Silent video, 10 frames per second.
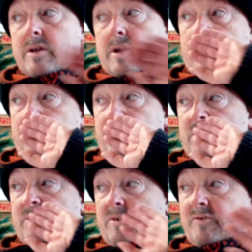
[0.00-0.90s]
And I'll
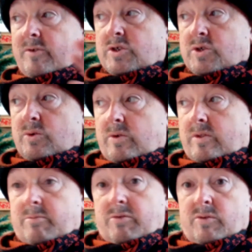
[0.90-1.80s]
do a few
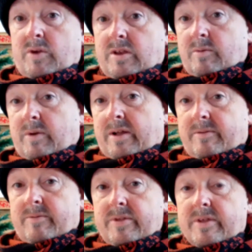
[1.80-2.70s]
shorts in between as well.
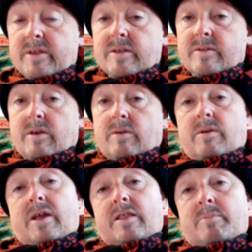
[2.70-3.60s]
So you
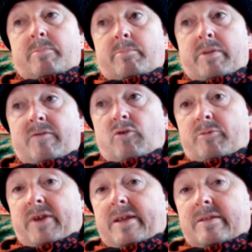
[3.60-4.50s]
get a bit of an
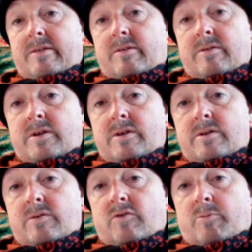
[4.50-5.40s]
update and
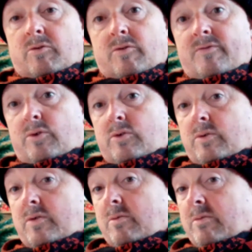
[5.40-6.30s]
something to look forward
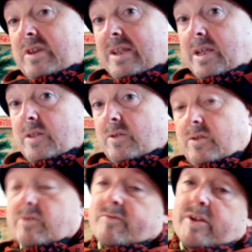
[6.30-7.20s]
to, some teasers
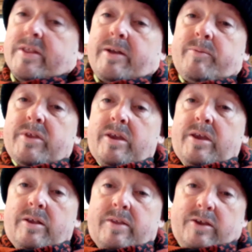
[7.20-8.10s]
and stuff like that.
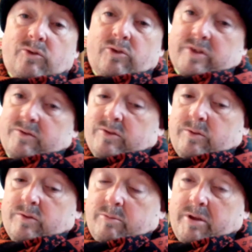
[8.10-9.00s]
That's what Series 2
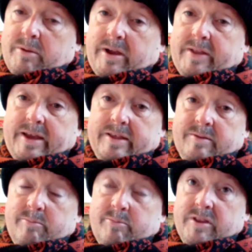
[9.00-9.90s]
is going to be about, and that's
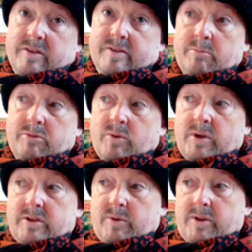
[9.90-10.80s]
be December
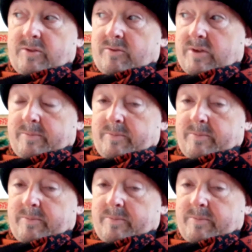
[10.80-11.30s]
2023.